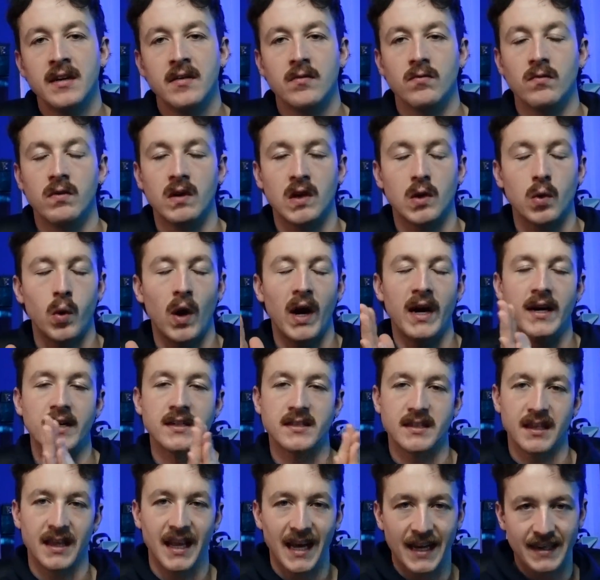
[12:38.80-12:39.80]

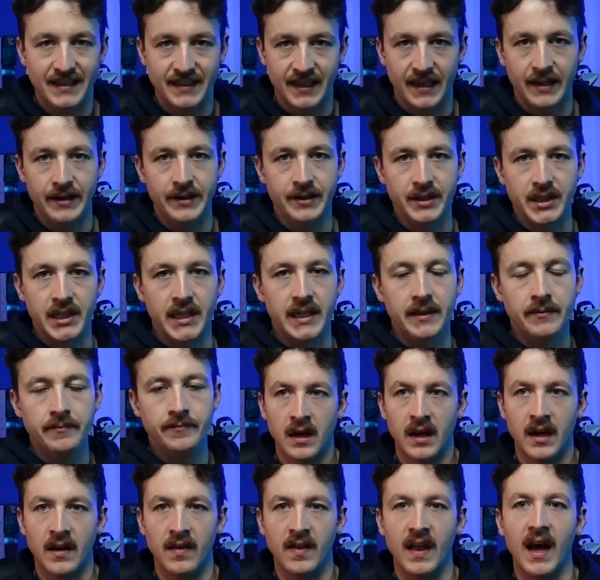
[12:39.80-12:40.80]
requires less energy,
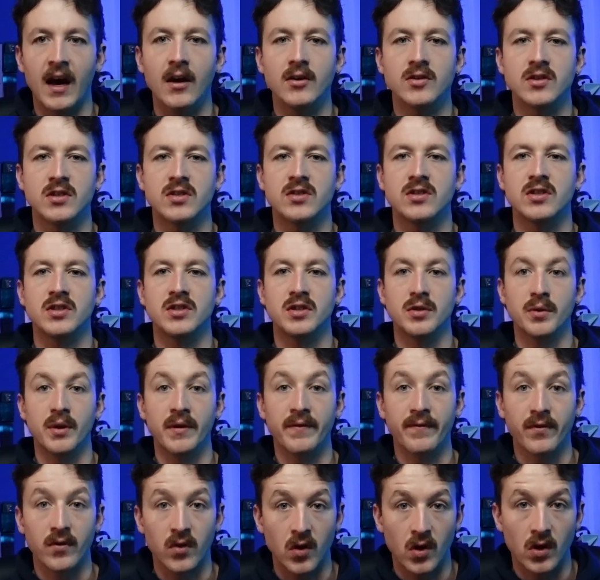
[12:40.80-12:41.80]
and allows us to do it
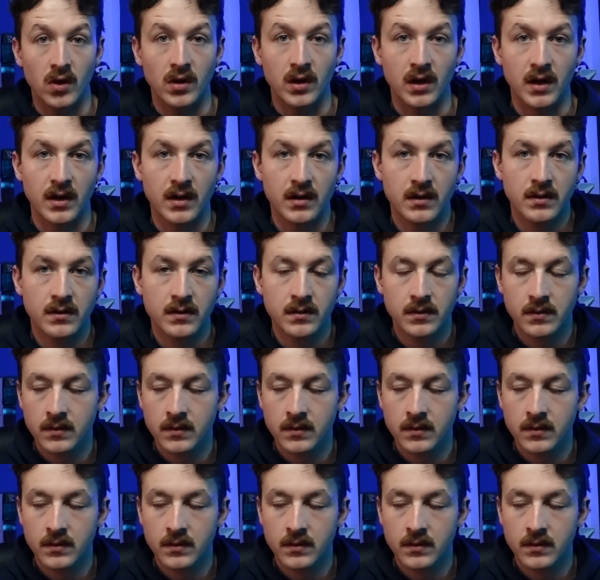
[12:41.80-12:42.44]
for longer.